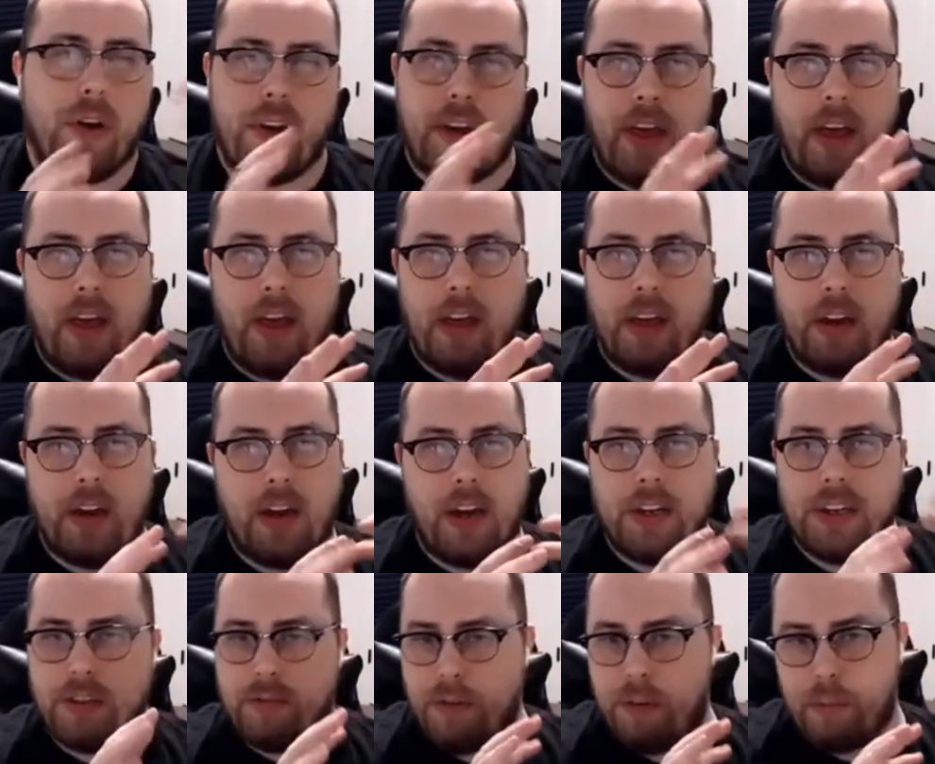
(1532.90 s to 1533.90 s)
putting it
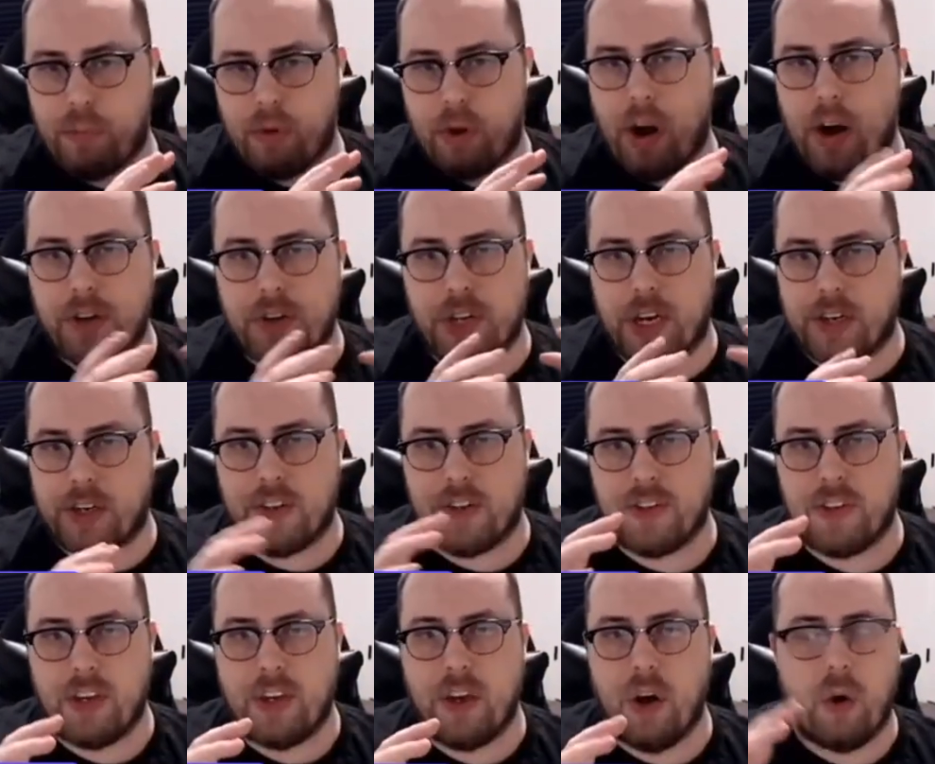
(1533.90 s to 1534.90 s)
in a different
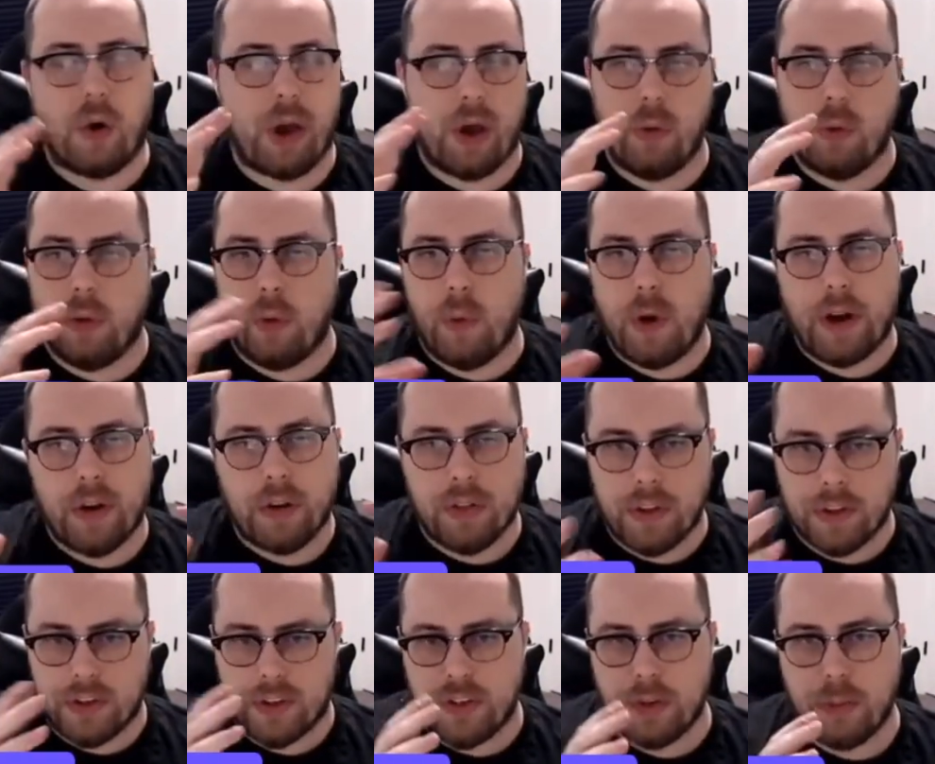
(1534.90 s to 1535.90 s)
project to see, okay,
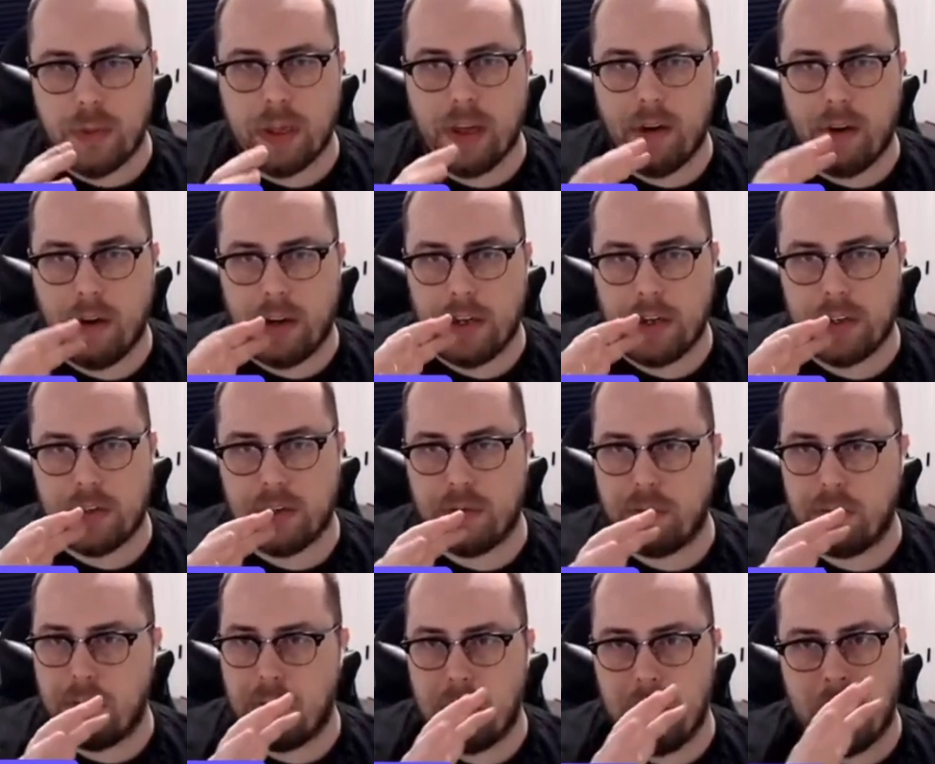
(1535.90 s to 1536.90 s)
well, what are the
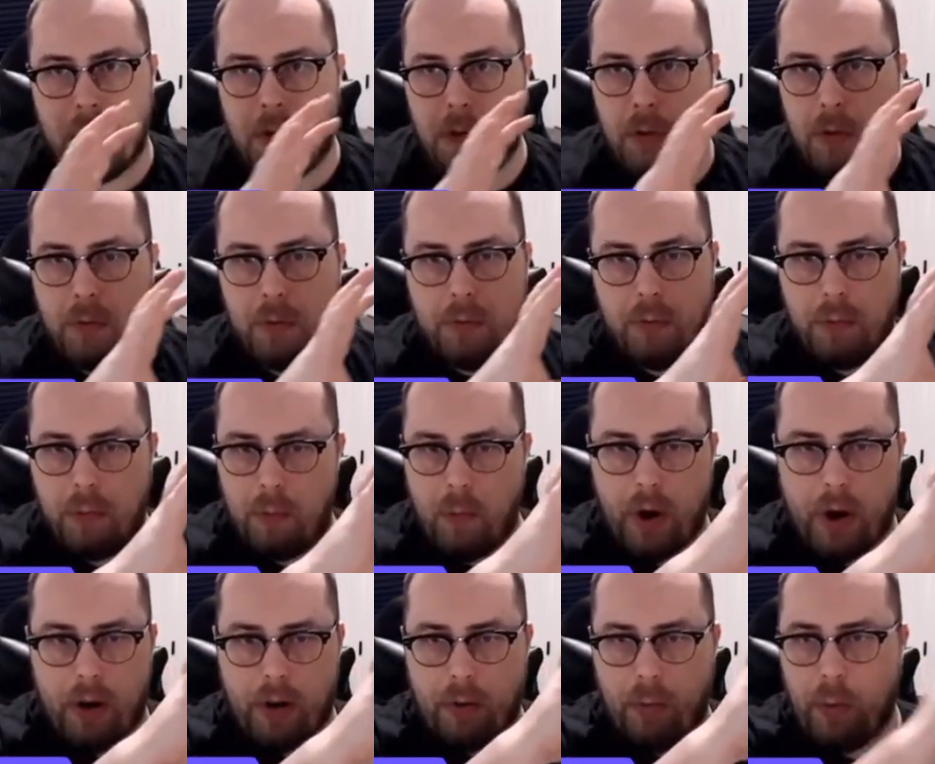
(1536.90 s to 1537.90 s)
similarities
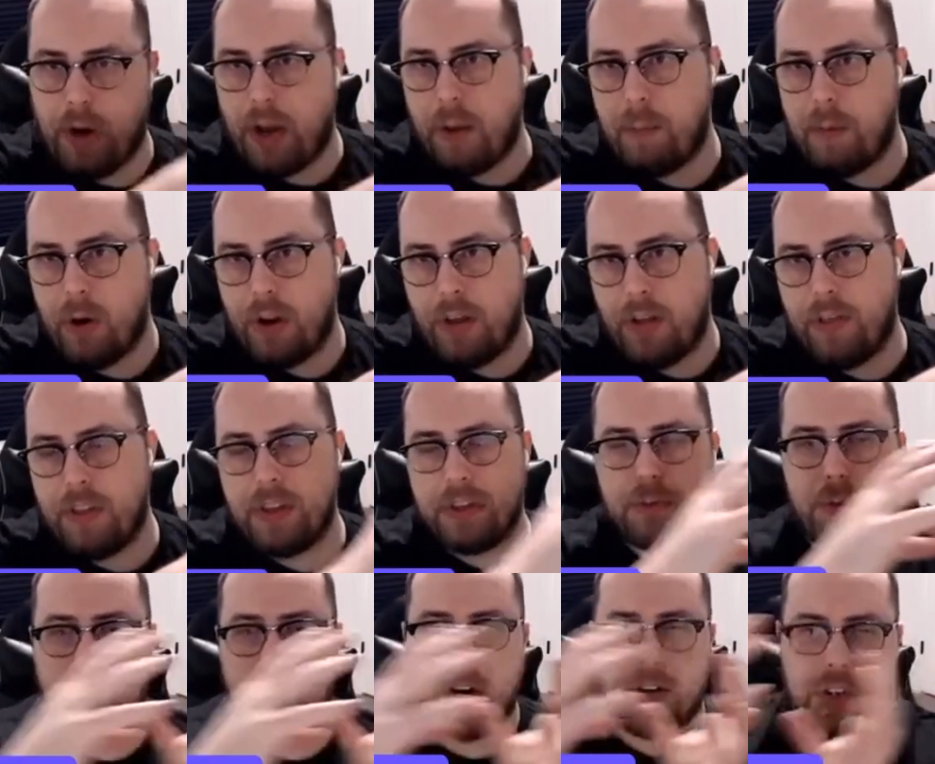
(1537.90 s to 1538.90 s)
where when I put
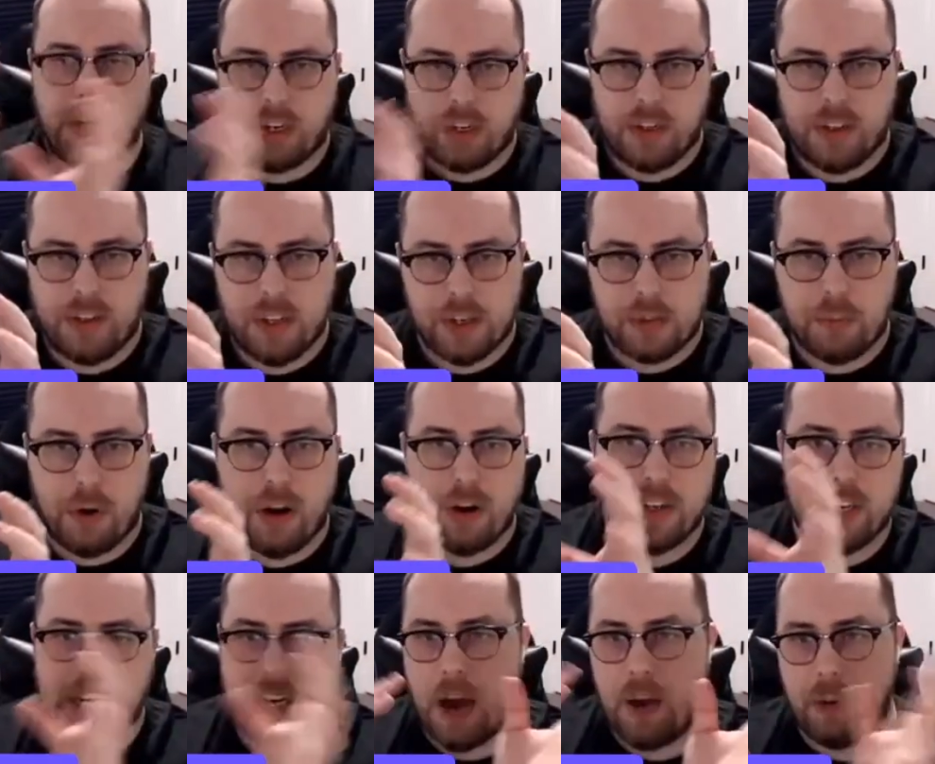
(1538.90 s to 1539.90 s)
it in this project,
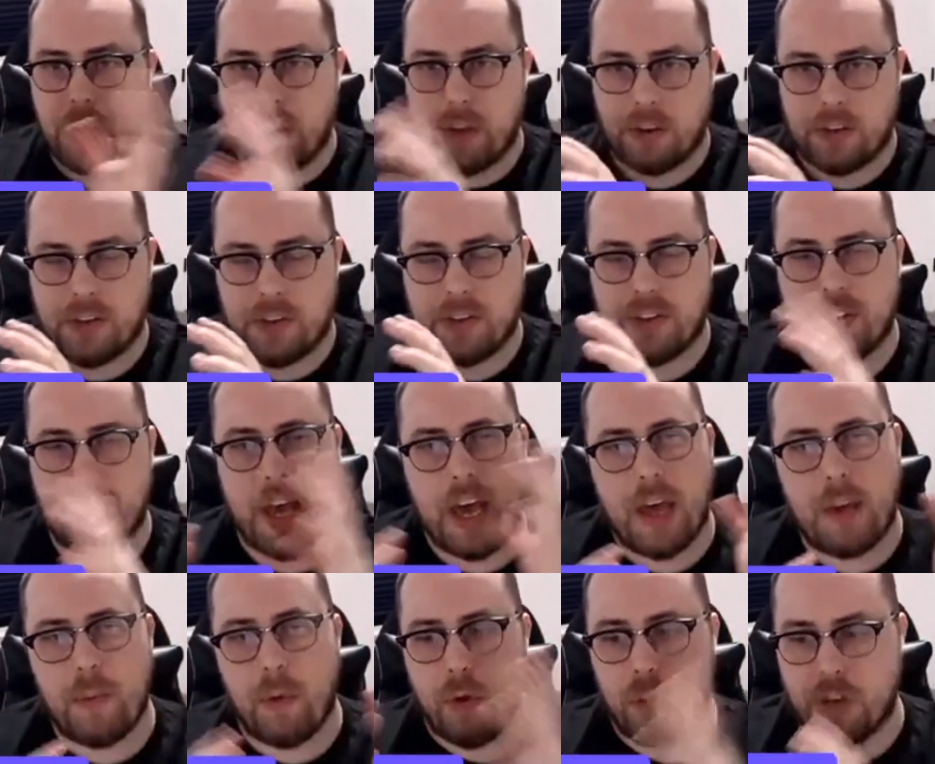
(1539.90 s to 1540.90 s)
how it looks
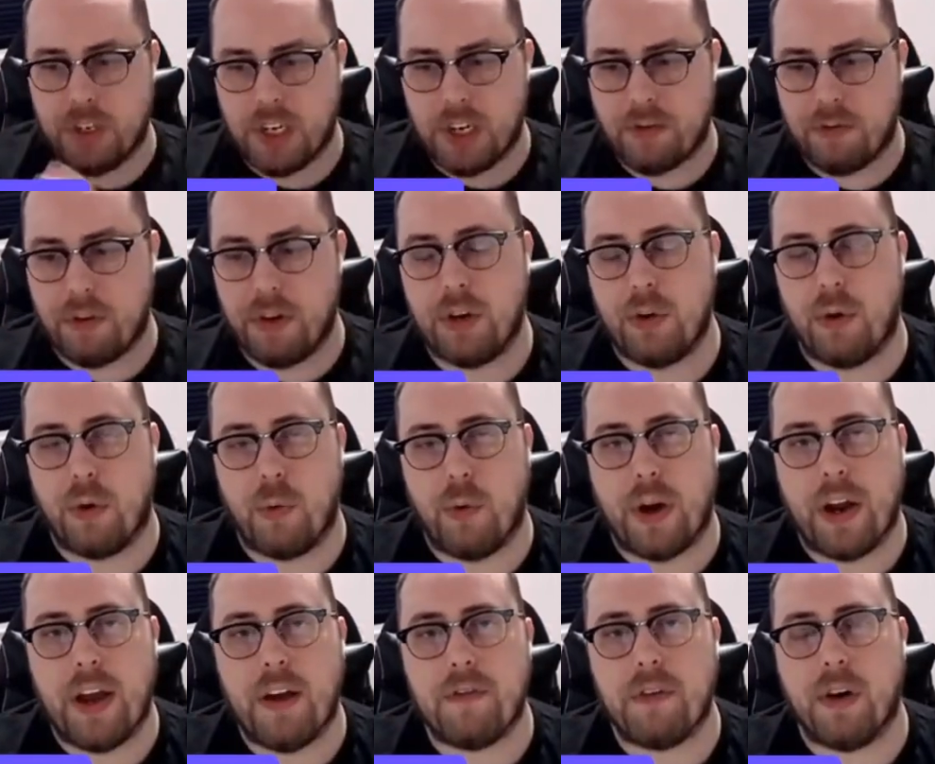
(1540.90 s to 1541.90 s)
the same or
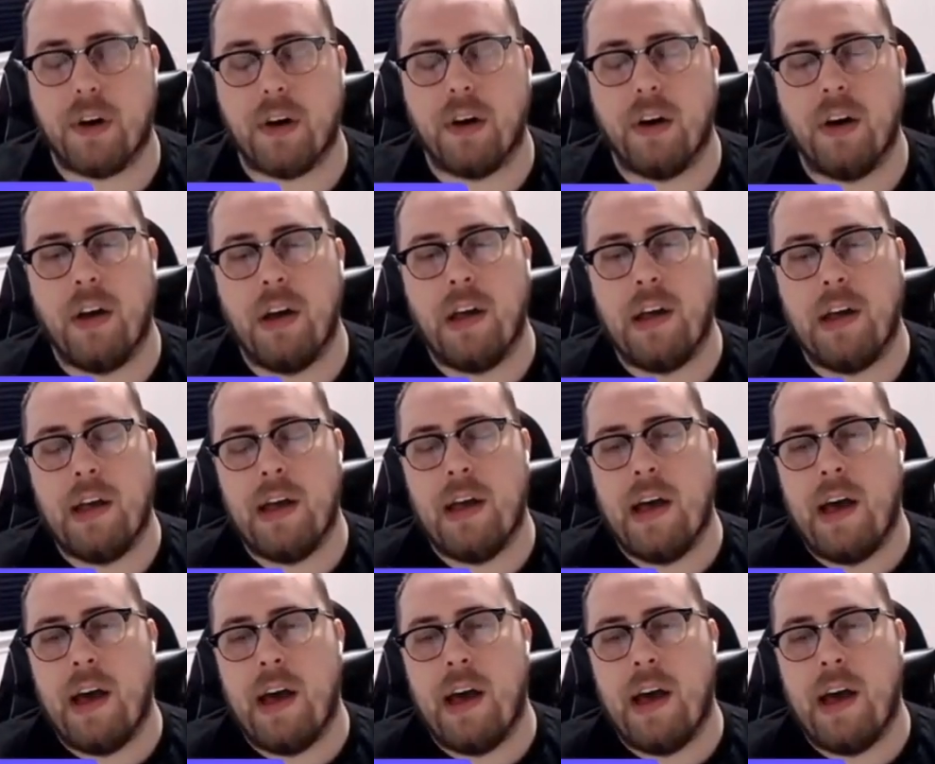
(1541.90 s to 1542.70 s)
different or whatever.